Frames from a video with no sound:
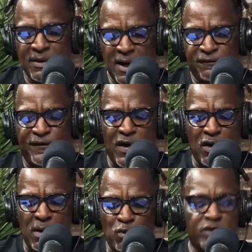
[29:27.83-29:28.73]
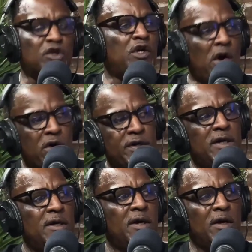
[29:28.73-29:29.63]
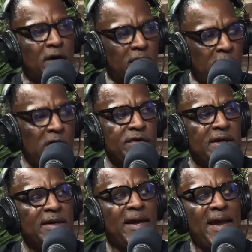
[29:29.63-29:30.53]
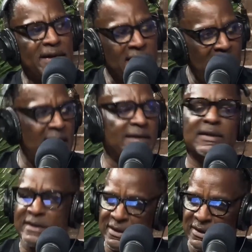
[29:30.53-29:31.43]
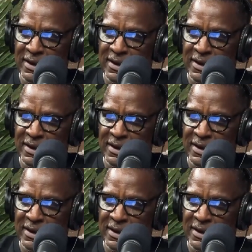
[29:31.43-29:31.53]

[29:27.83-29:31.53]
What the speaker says: of that firm was Gurney, and Hadley.